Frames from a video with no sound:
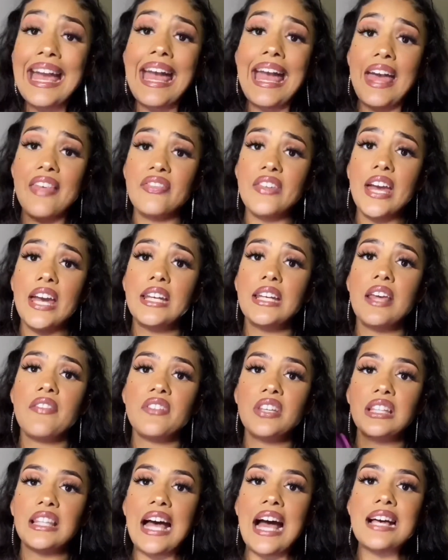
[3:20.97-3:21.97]
And then
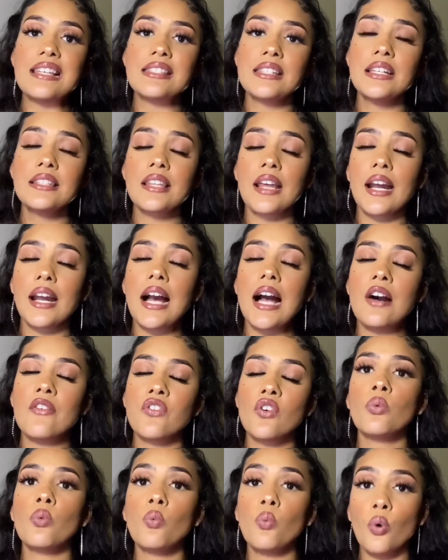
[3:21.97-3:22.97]
the last thing that I got
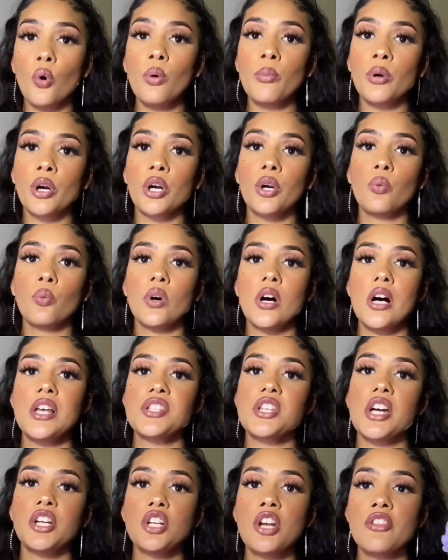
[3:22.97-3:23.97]
from Walmart
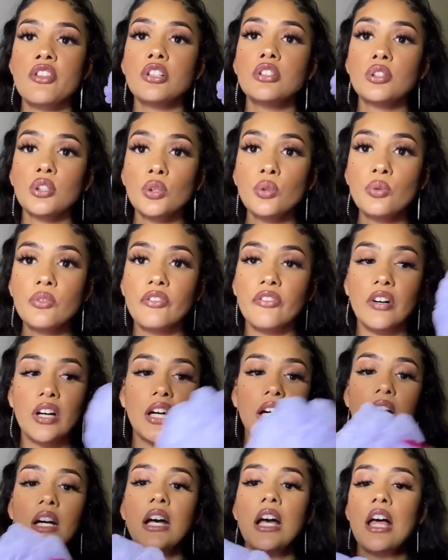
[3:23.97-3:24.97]
was another
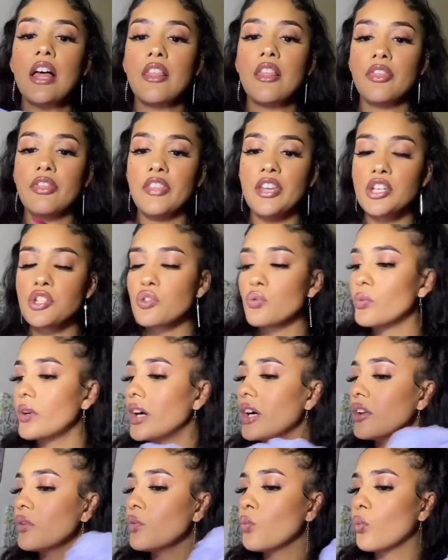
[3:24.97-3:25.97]
loofah. This
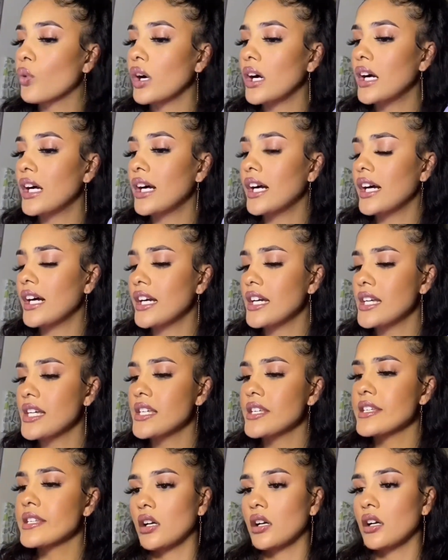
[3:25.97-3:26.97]
one
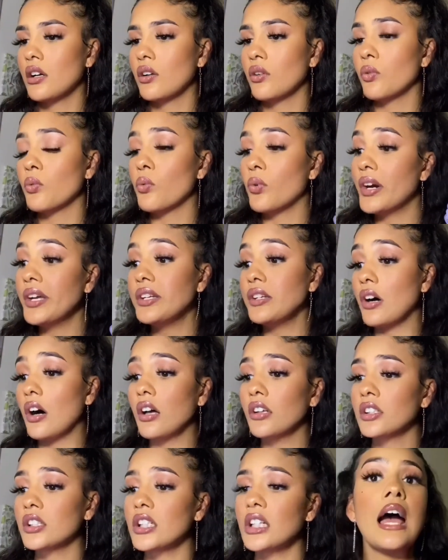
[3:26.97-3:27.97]
was one
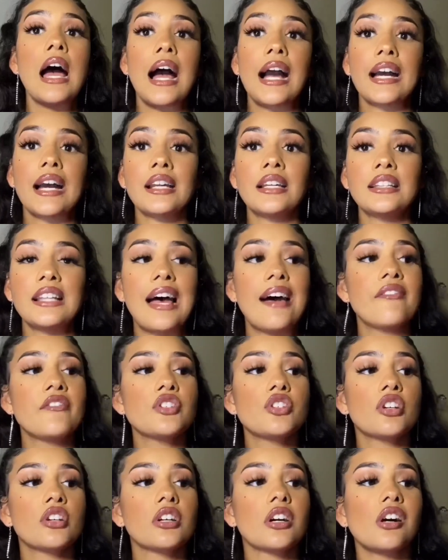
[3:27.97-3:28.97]
dollar i got a
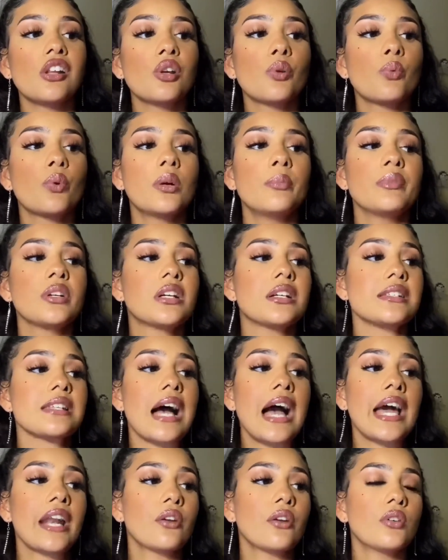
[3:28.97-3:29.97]
lavender color one because
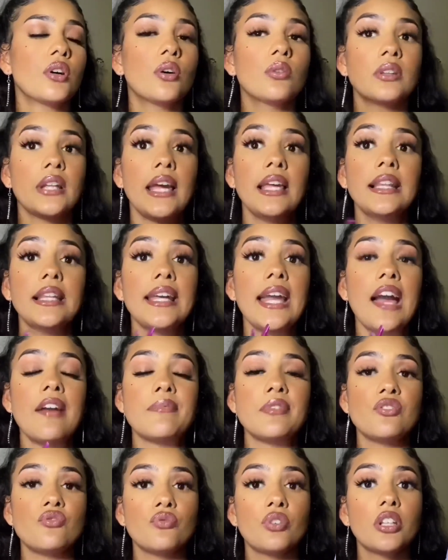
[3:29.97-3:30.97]
i don't know lately i've
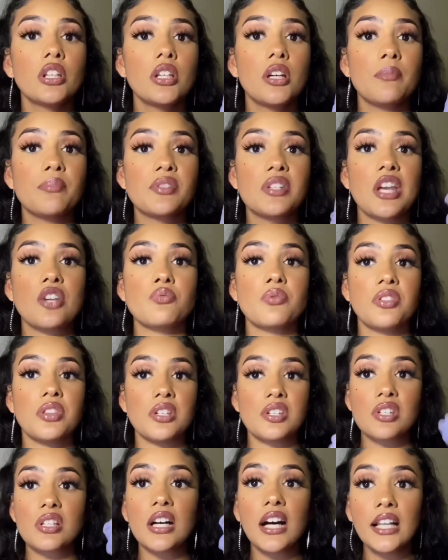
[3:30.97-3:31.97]
been really obsessed with
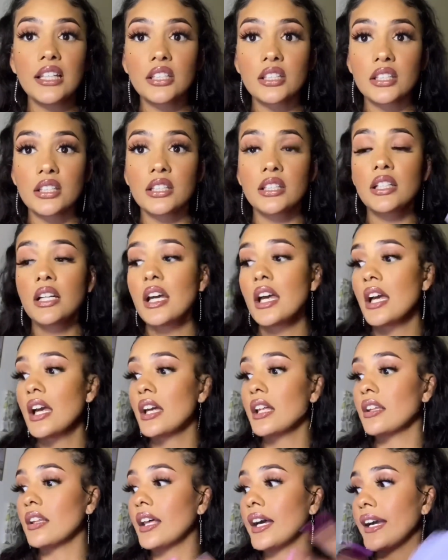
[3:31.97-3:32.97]
this color
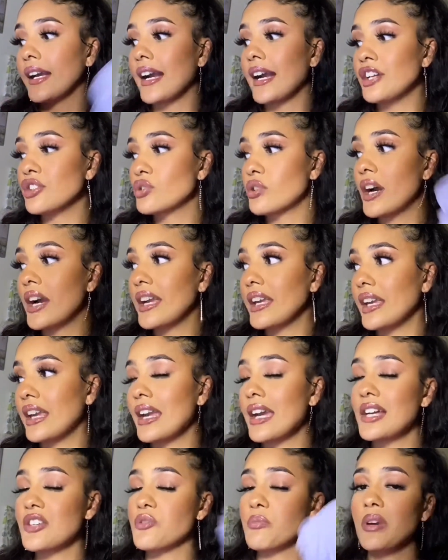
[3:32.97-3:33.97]
like I try and
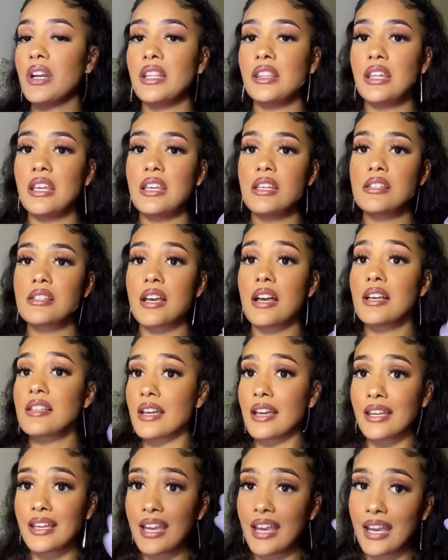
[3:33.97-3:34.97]
get as many things as
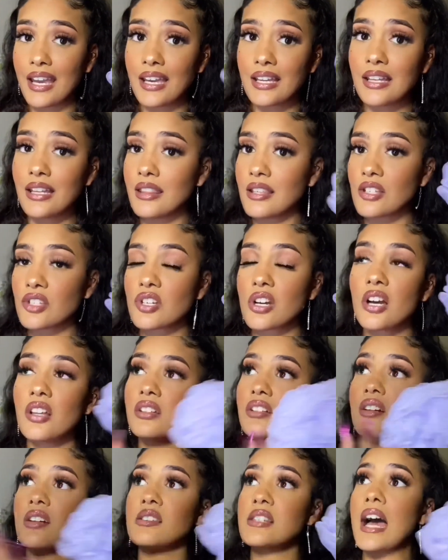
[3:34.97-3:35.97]
I can in this
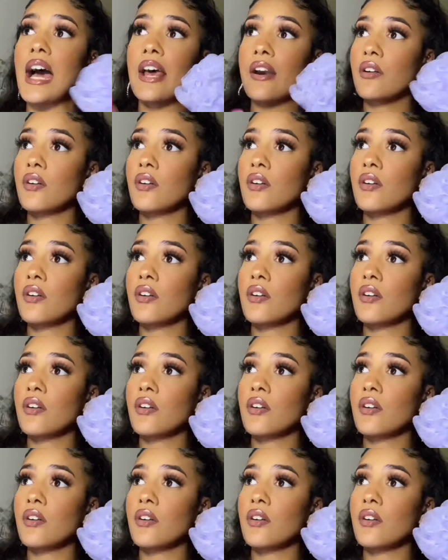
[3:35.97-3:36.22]
color because I don't